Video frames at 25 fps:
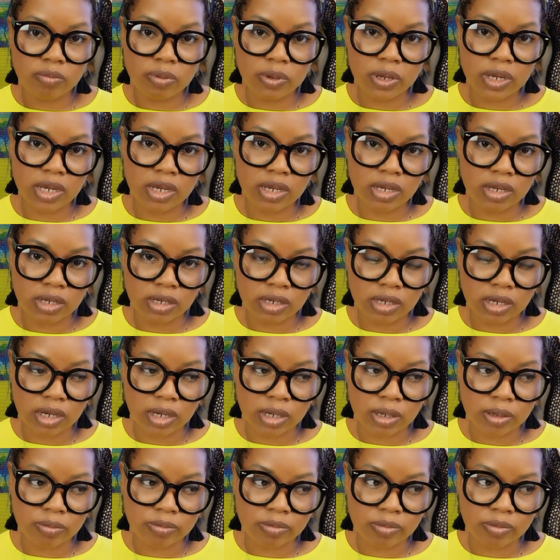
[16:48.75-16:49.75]
be
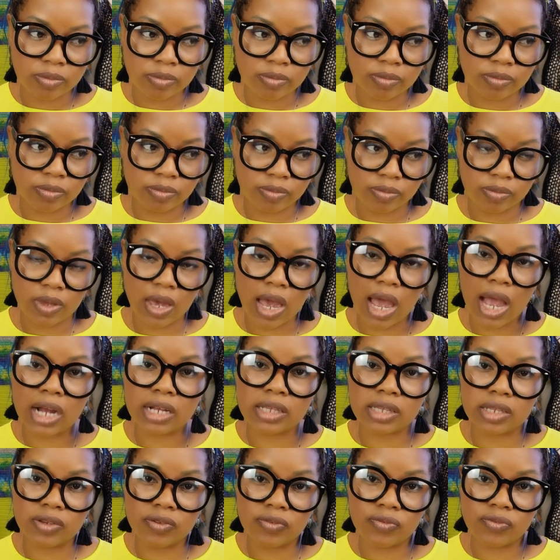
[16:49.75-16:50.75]

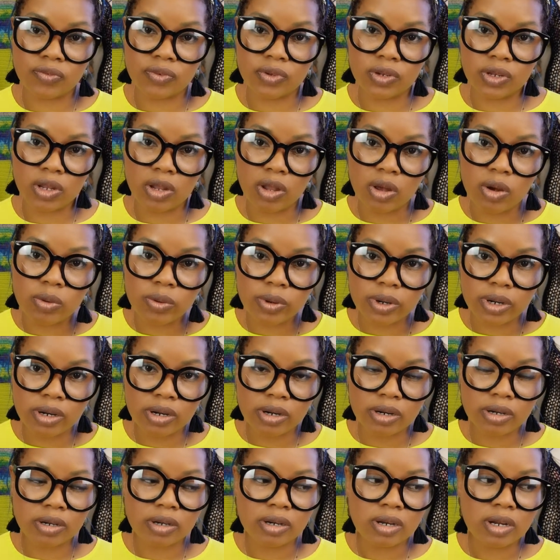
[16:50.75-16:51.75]
octave
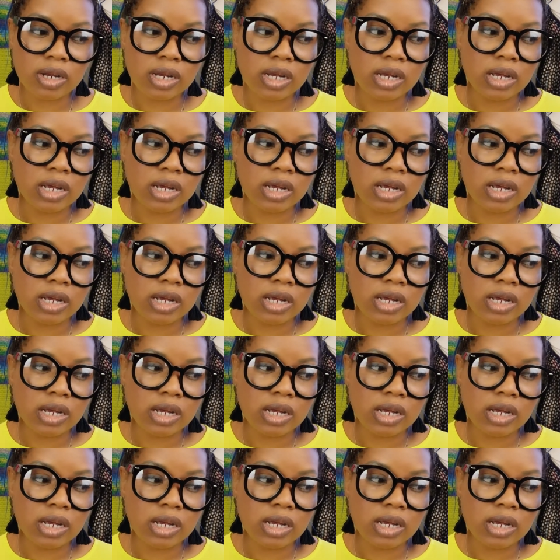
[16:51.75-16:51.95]
lower.